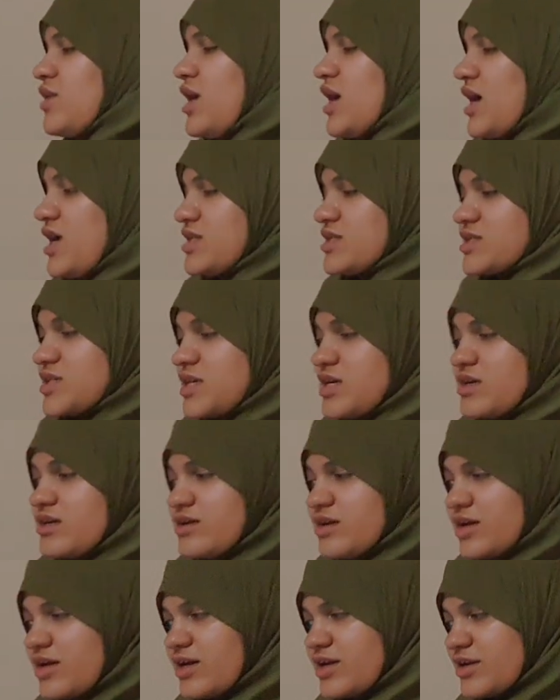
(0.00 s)
And here
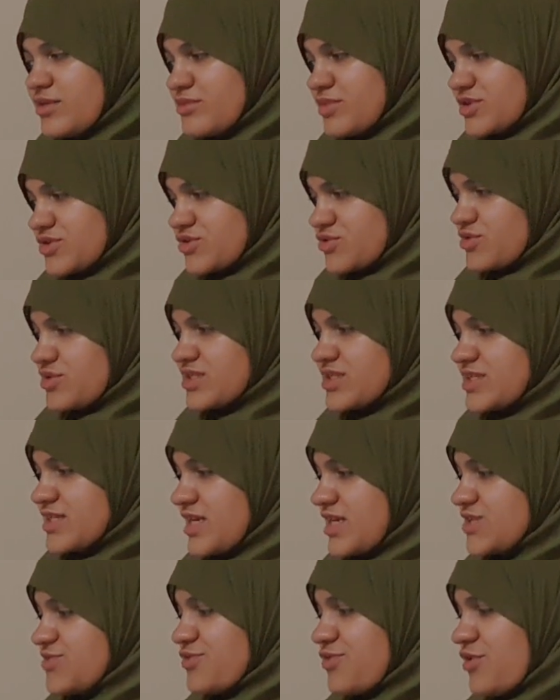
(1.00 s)
number 2, it
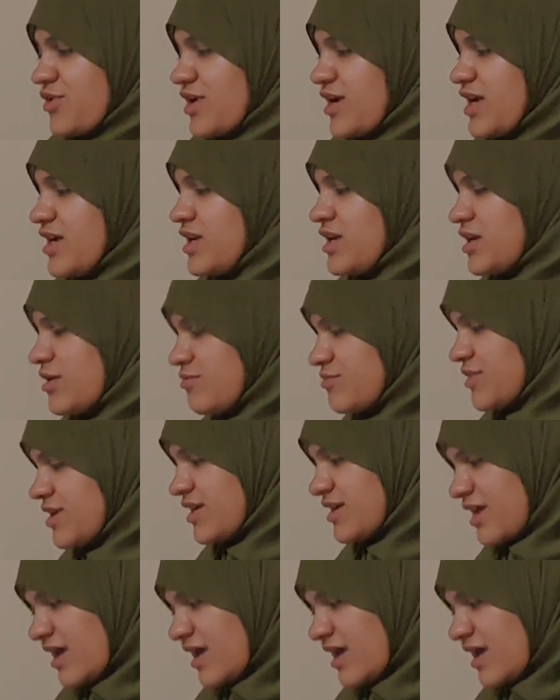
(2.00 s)
says for any number